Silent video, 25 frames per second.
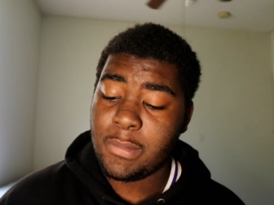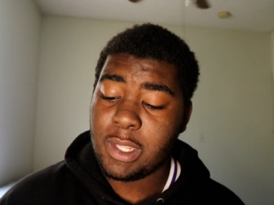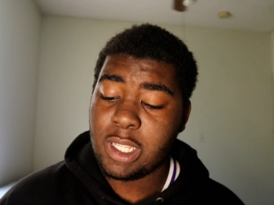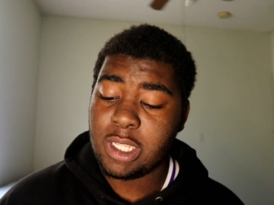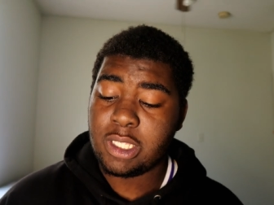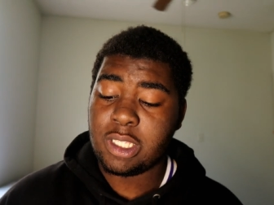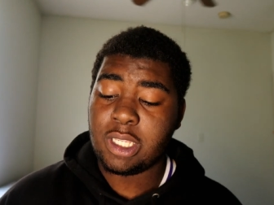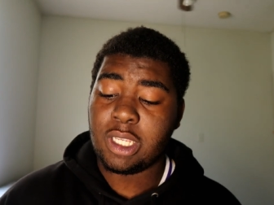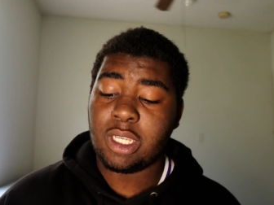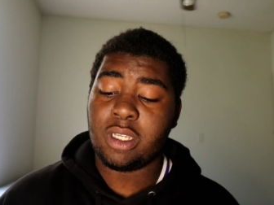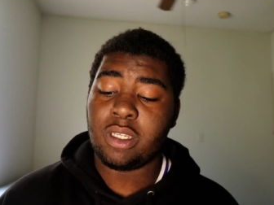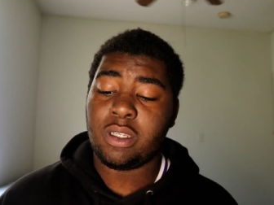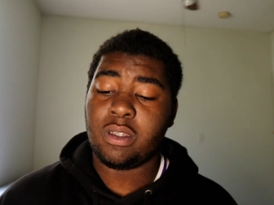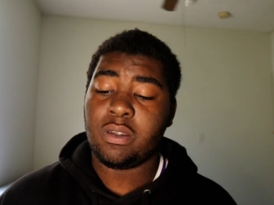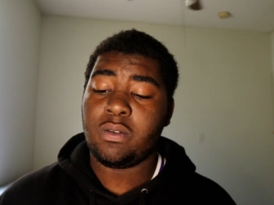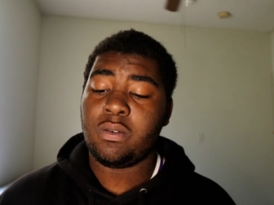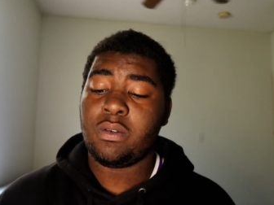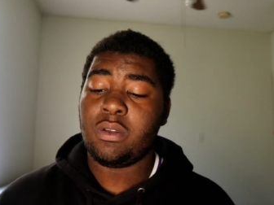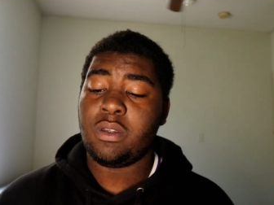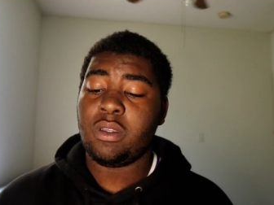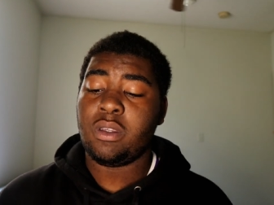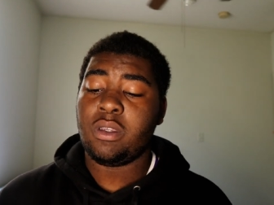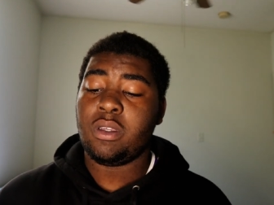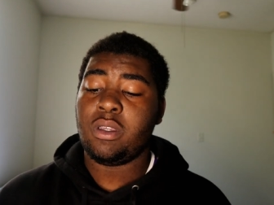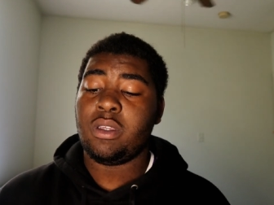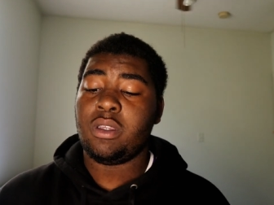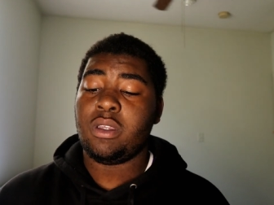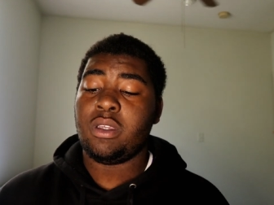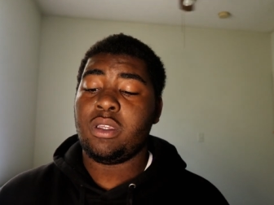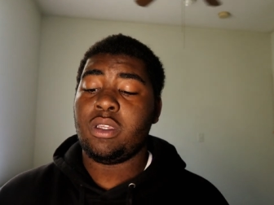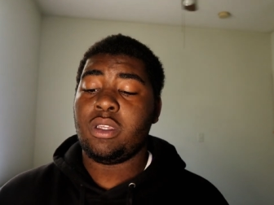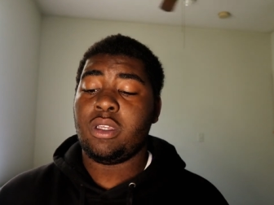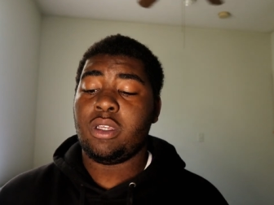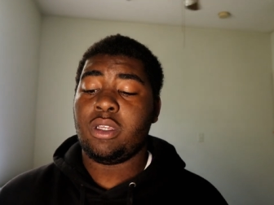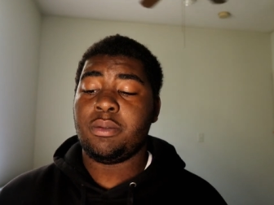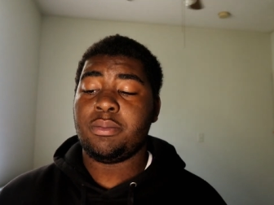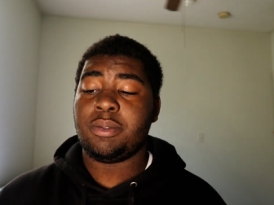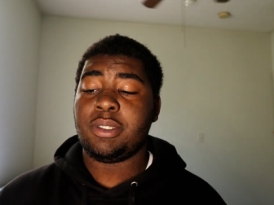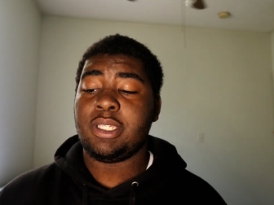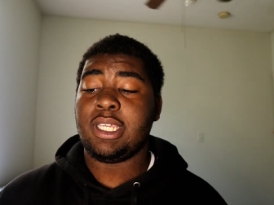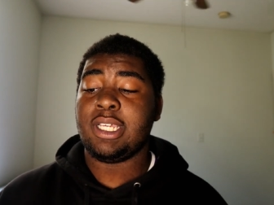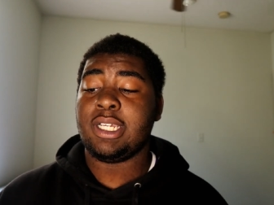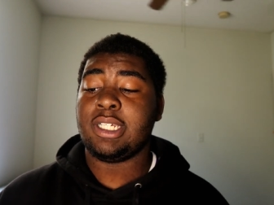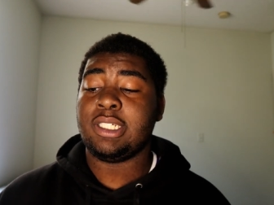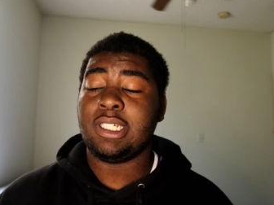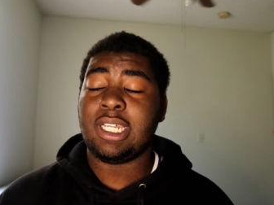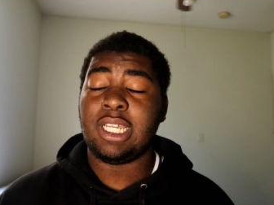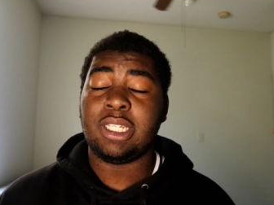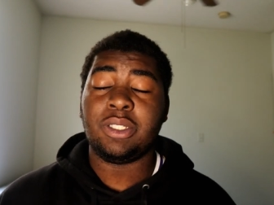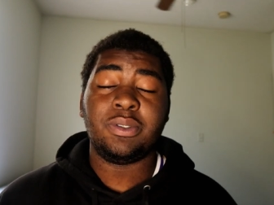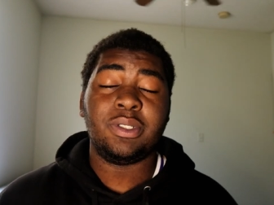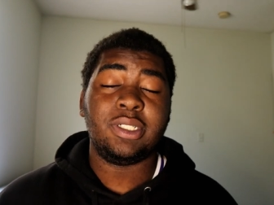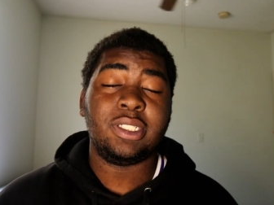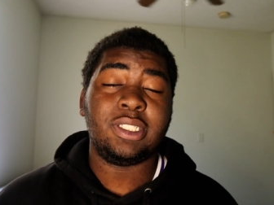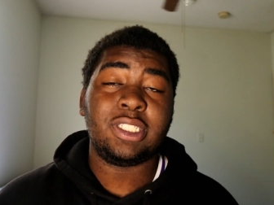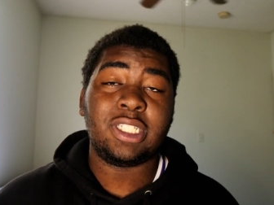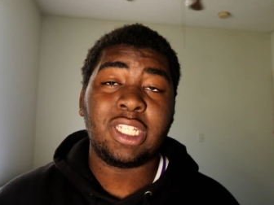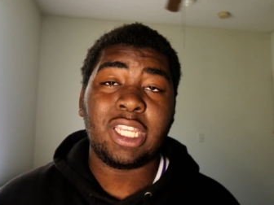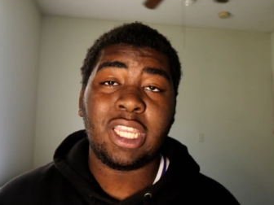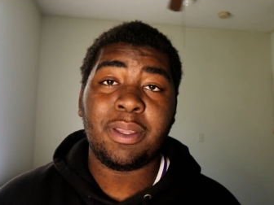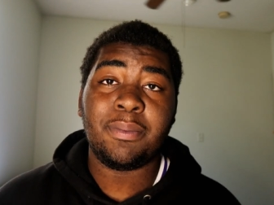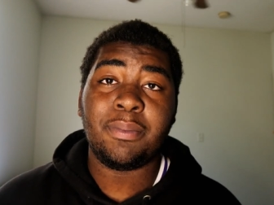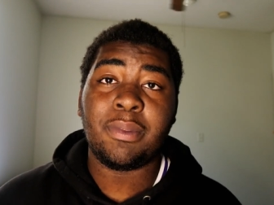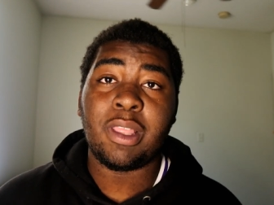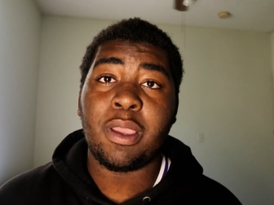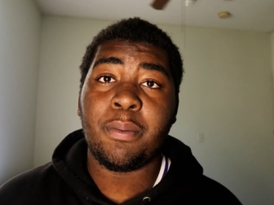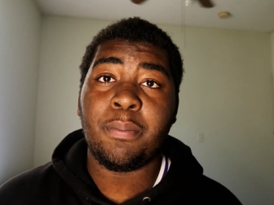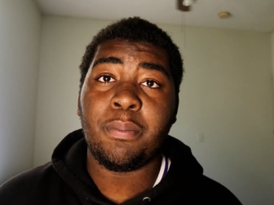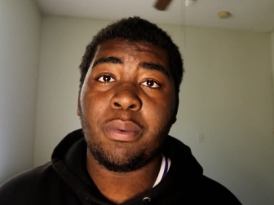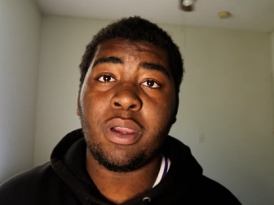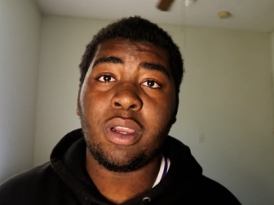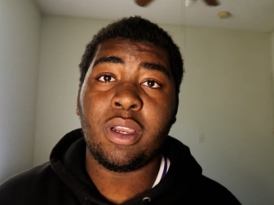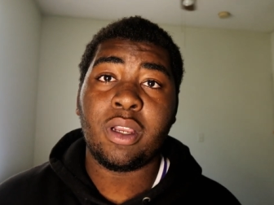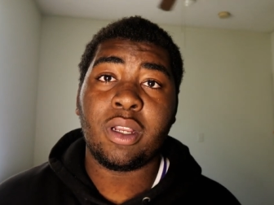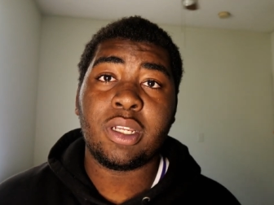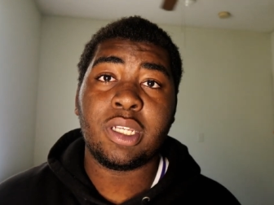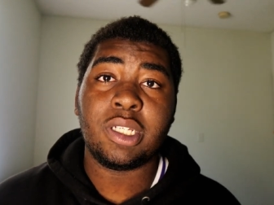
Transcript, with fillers: Is that, you know what I'm saying? Cause that's what it seemed like, bro.